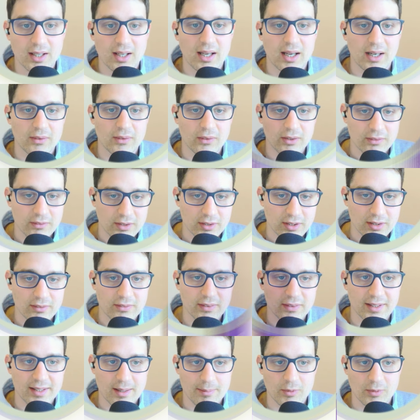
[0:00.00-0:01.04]
However,
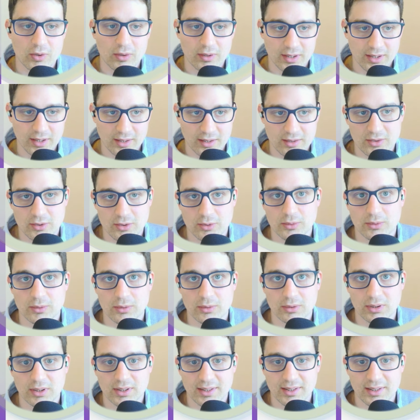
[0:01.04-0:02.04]
when I'm going to